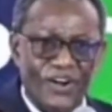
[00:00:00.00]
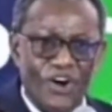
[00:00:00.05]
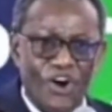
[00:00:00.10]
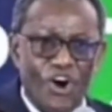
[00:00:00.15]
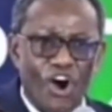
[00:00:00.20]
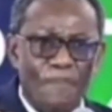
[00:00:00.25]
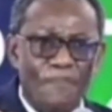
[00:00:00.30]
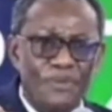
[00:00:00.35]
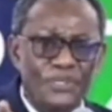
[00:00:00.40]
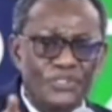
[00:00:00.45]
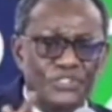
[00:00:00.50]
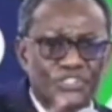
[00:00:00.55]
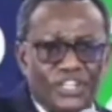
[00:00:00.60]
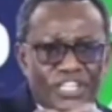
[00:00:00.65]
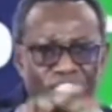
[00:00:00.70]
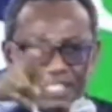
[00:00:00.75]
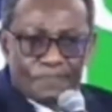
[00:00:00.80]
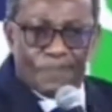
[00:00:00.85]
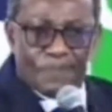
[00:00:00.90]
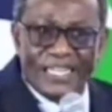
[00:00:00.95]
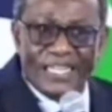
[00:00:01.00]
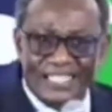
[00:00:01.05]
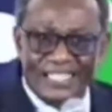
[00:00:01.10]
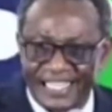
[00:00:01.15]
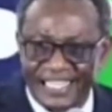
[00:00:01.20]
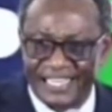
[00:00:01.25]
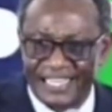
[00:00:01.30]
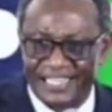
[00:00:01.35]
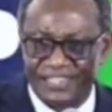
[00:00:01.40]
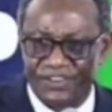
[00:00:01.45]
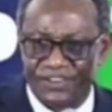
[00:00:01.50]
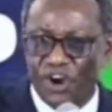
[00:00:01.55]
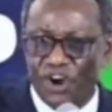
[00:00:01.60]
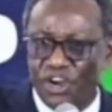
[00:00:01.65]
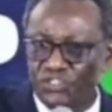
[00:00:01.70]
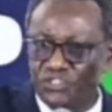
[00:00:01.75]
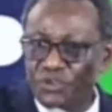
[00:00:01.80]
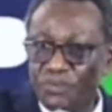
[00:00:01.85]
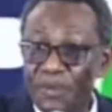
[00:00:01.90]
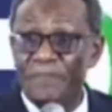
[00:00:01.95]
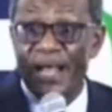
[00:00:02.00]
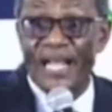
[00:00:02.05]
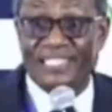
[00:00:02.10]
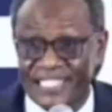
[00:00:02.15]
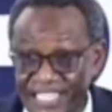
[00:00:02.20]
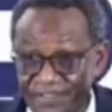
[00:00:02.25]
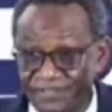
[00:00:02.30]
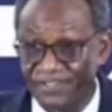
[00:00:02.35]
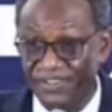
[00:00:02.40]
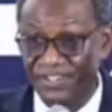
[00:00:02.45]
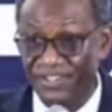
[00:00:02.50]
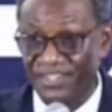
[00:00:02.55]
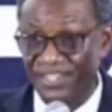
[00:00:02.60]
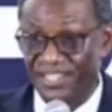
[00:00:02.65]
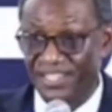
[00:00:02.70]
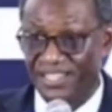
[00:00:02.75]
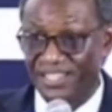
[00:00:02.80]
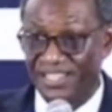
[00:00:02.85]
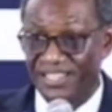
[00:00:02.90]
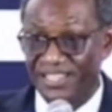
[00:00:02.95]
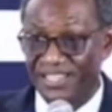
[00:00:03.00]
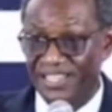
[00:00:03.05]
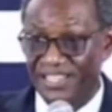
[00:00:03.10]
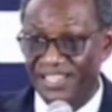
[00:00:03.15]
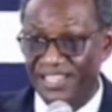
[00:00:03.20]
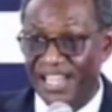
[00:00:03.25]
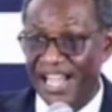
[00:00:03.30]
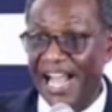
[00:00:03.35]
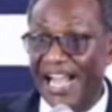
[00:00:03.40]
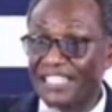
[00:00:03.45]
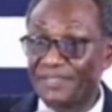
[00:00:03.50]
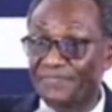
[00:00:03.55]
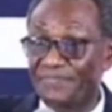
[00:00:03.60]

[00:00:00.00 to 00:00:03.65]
or be suspected or to be perceived as